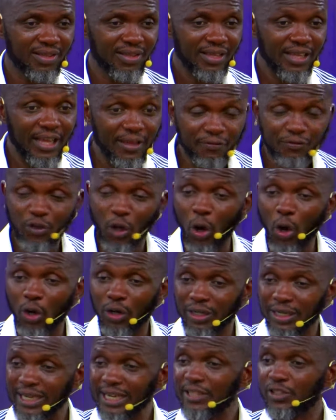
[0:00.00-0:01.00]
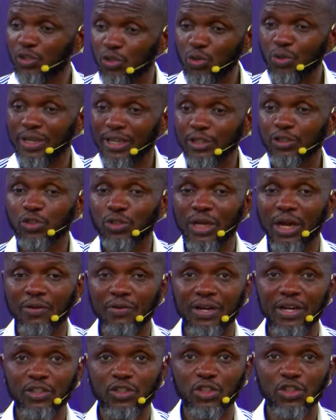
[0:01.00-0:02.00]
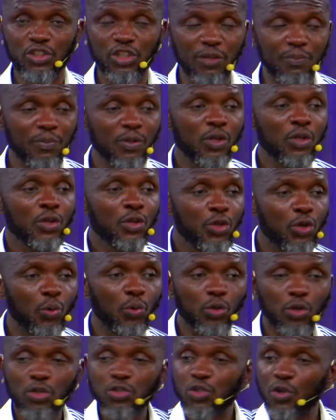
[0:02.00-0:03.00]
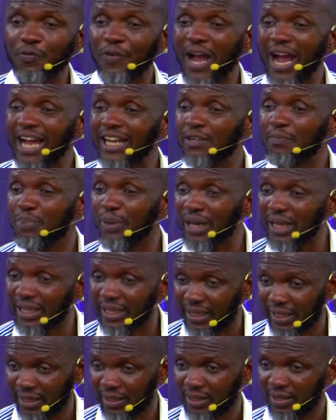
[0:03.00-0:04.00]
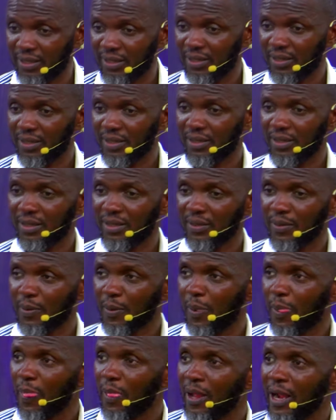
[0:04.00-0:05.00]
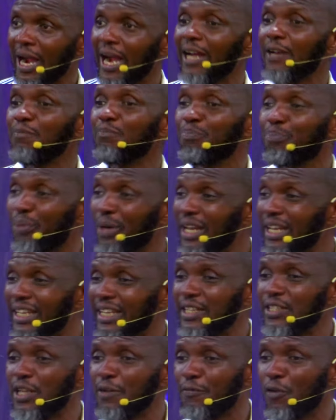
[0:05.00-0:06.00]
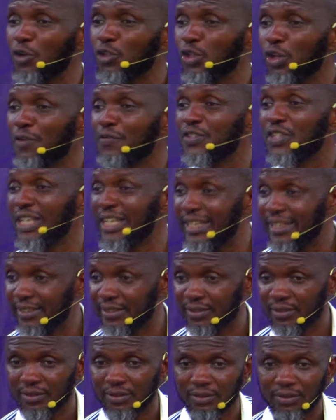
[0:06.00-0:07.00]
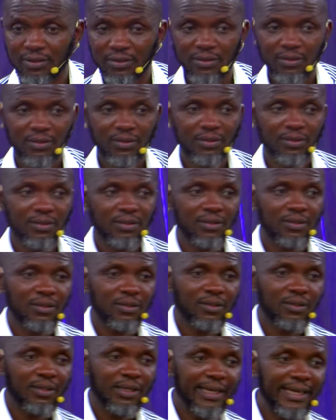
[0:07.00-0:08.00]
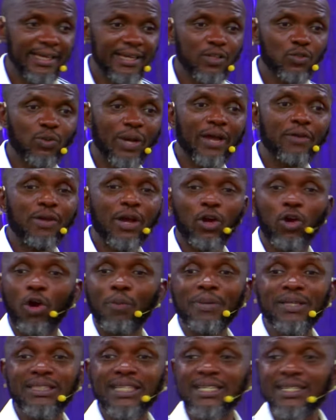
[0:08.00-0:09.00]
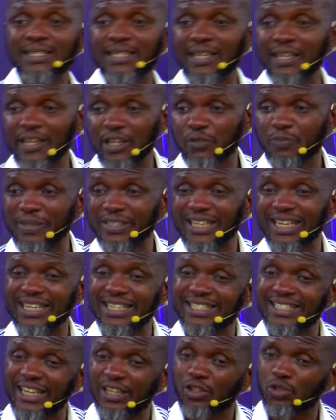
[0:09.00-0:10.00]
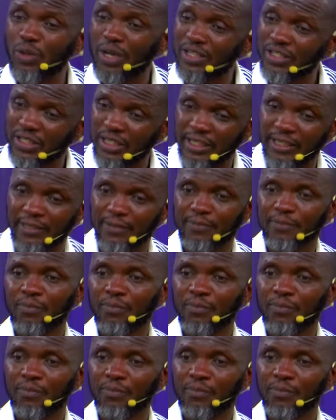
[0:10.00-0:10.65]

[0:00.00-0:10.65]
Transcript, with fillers: If God leads you into that relationship, you will not suffer heartbreak. Heartbreak is a function of sin. It is why you are committing sin, especially sexual sin.